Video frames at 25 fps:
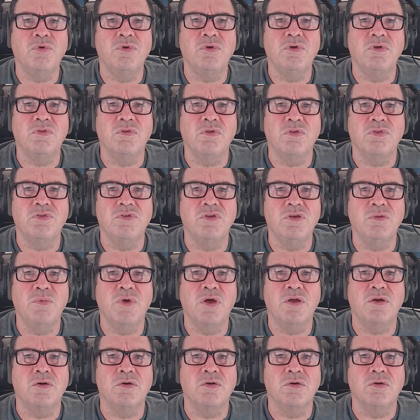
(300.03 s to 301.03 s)
in the theme
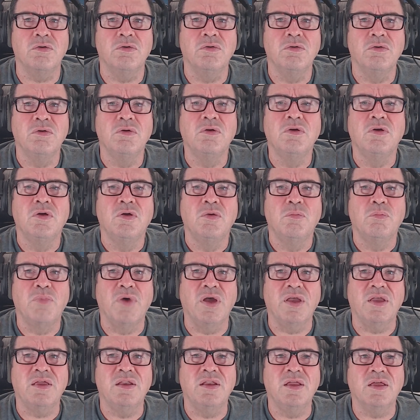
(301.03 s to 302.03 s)
editor by
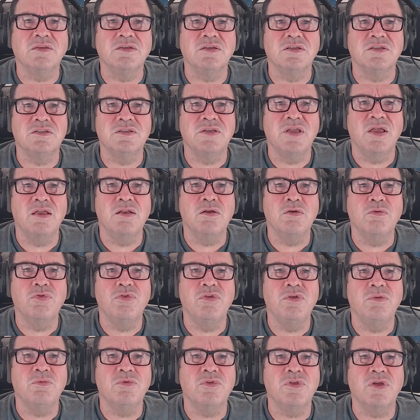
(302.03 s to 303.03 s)
connecting standard
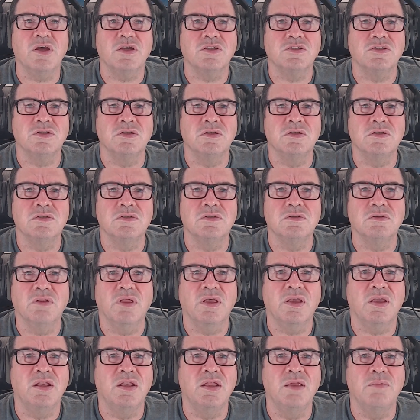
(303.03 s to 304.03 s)
theme sections,
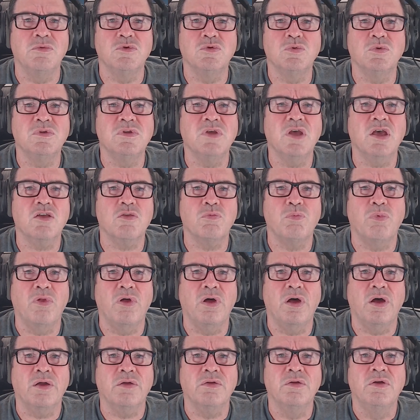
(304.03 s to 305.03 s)
like an image with text
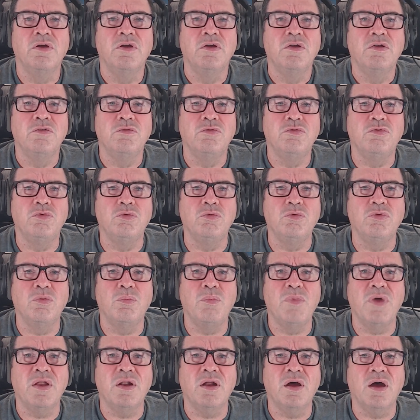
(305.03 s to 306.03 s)
block, to the
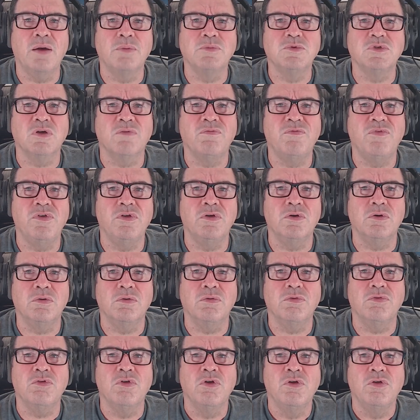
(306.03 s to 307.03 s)
meta-object
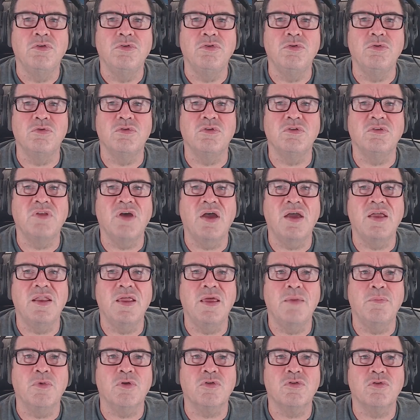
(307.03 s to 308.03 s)
fields using
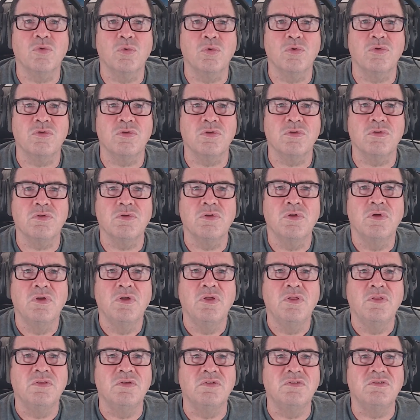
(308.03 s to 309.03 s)
dynamic sources.
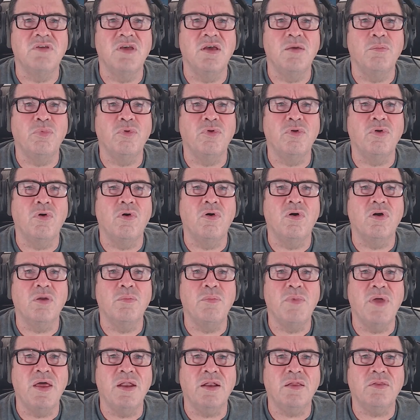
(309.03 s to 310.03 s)
The template
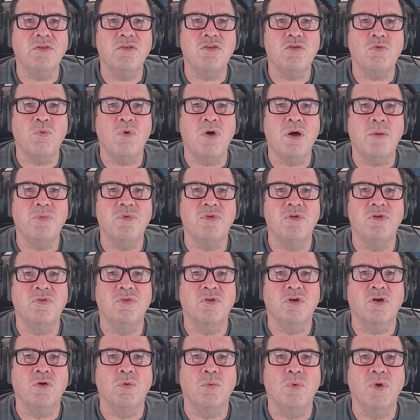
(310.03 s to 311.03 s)
automatically swaps in the
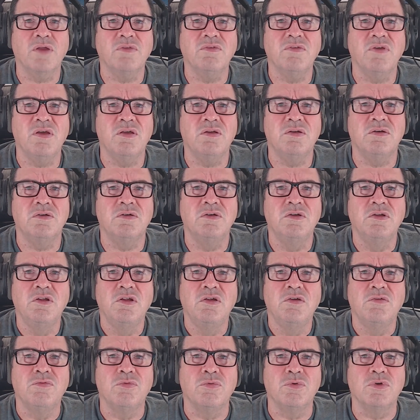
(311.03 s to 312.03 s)
correct data
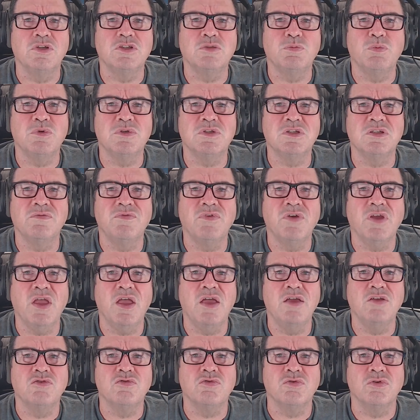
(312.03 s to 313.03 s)
for each specific
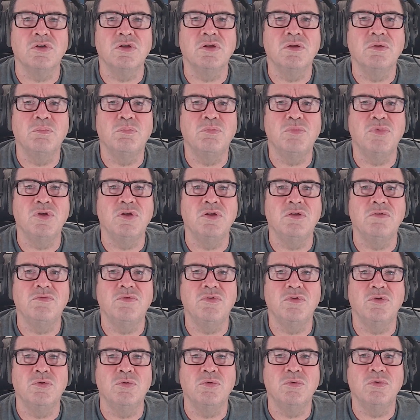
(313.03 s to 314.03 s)
entry being
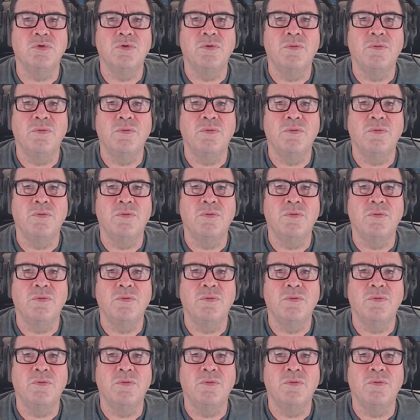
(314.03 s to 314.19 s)
viewed.